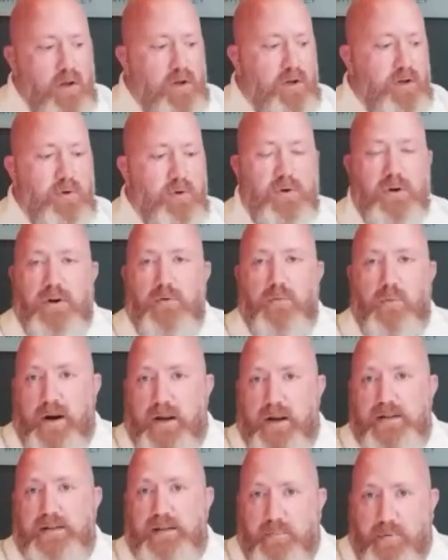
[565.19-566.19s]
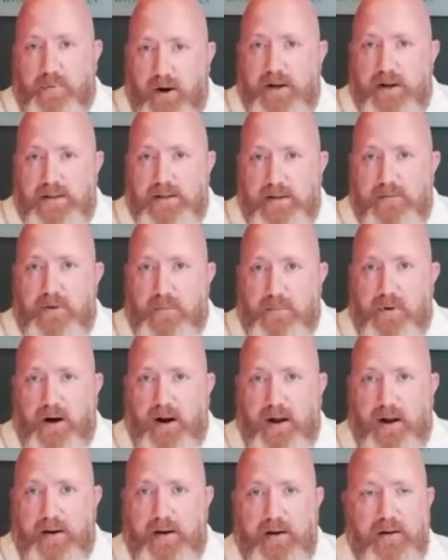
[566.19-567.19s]
You could raise the price of the
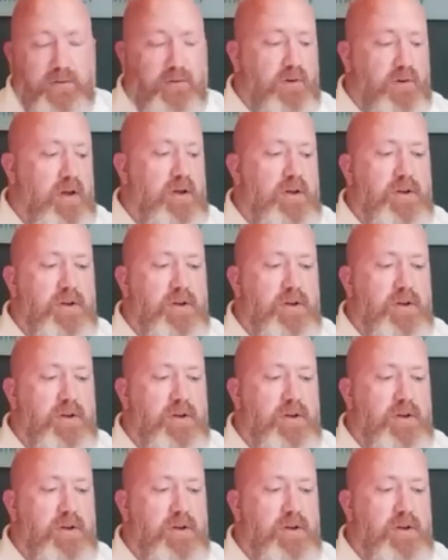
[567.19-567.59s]
products.